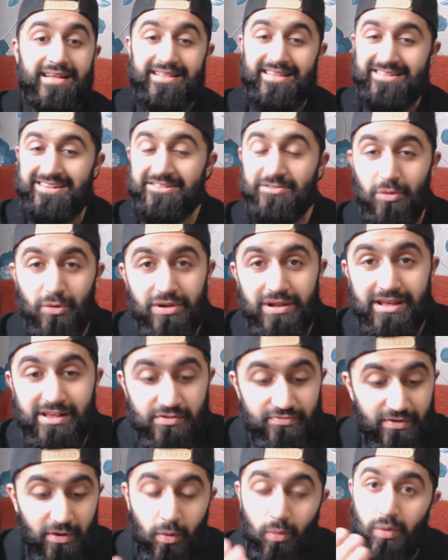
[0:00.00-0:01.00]
This is all
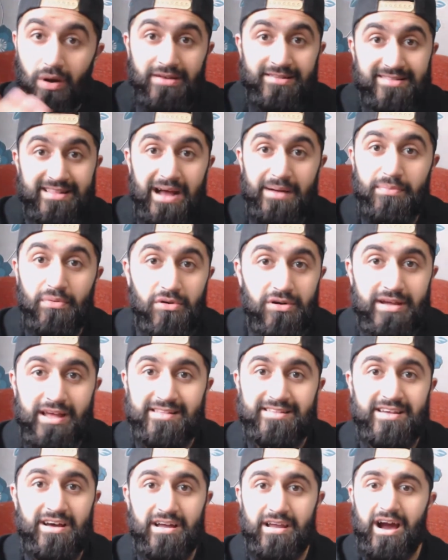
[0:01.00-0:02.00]
his fault. Once that ball
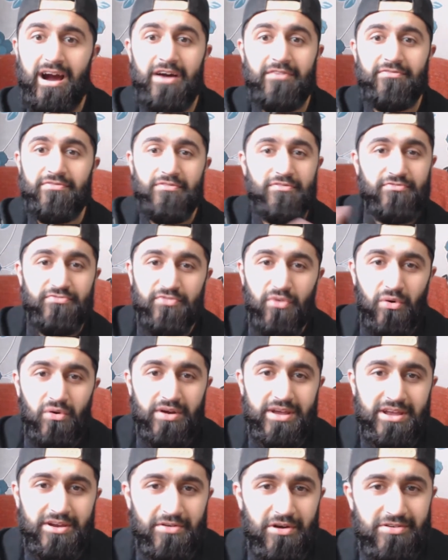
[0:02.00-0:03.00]
gets cut off,
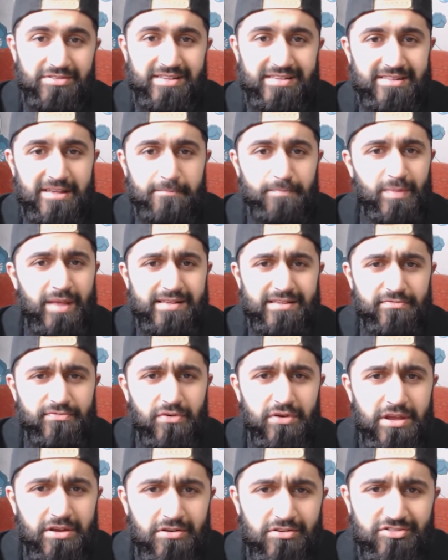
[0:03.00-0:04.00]
4 heroes, is it
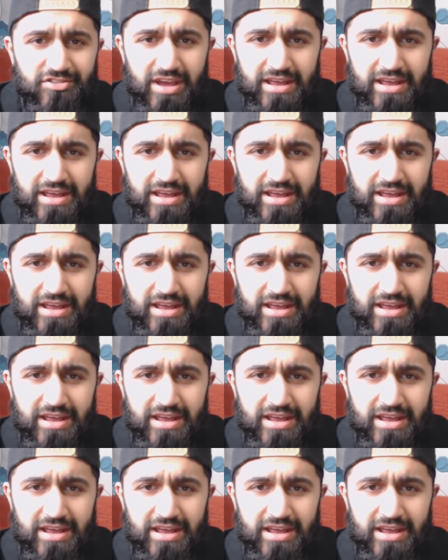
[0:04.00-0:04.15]
4 heroes?